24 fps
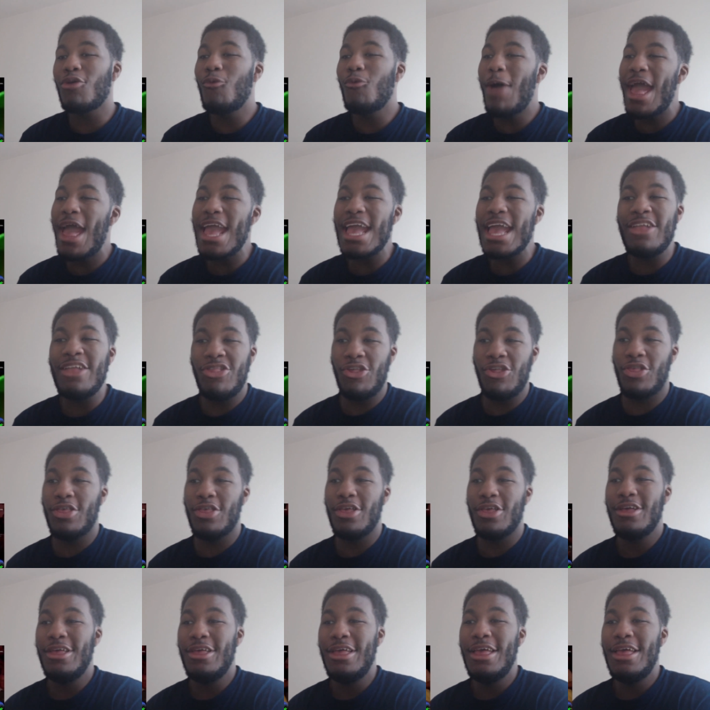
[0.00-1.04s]
away and
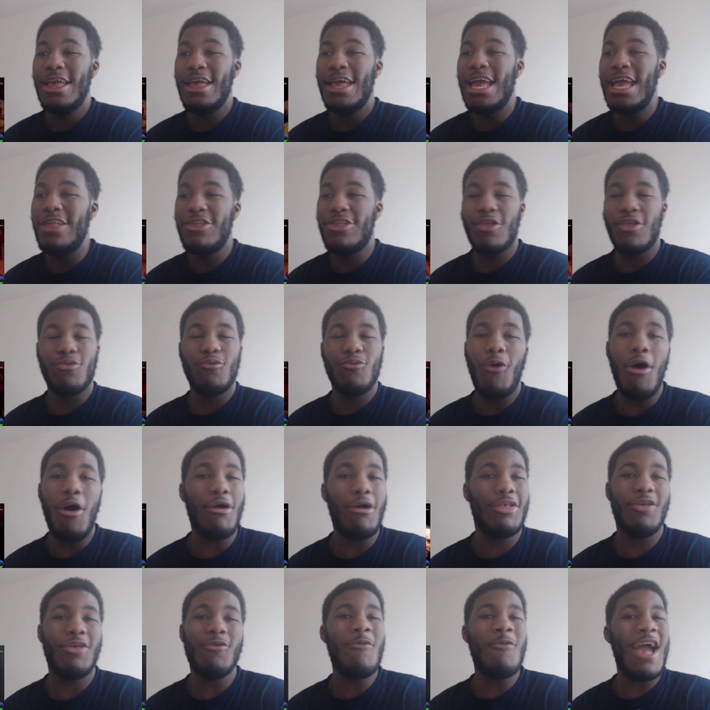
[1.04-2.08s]
just. He just
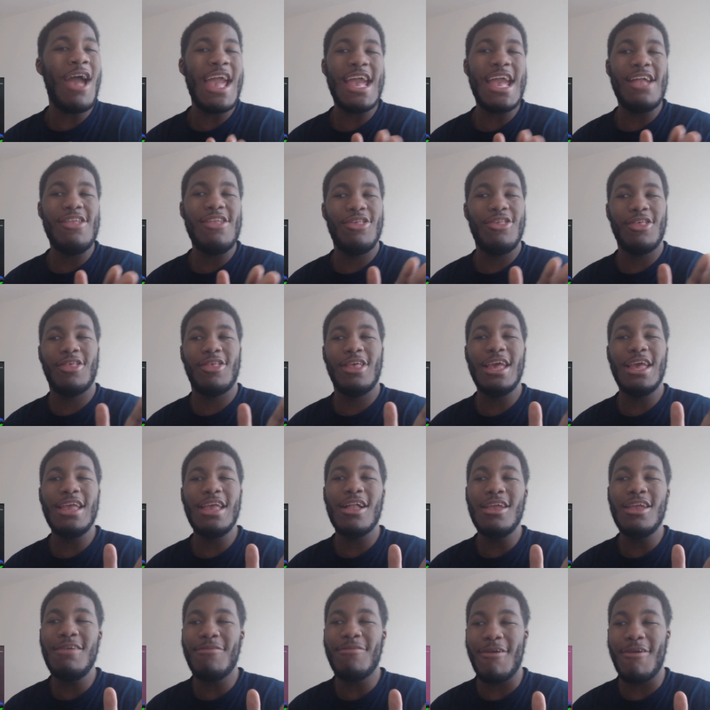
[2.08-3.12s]
walks away and just he
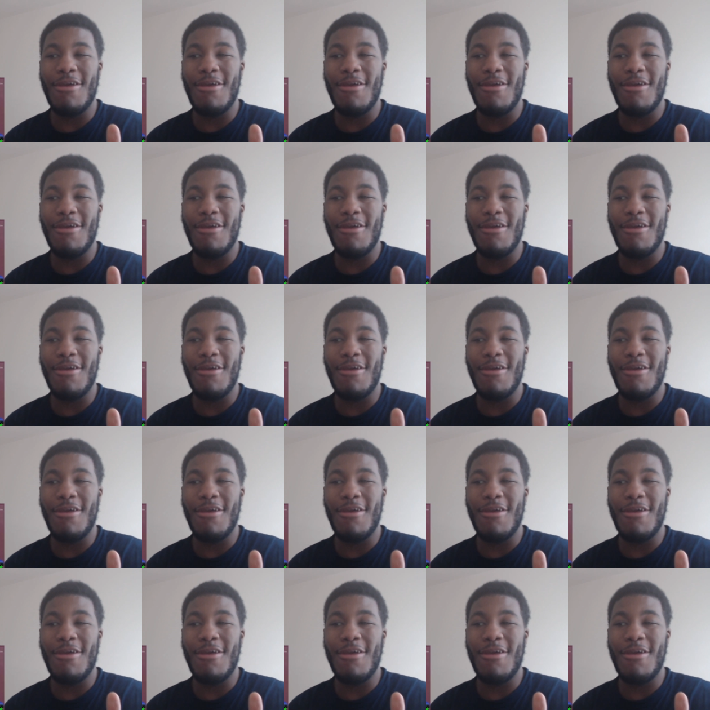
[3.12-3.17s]
didn't even.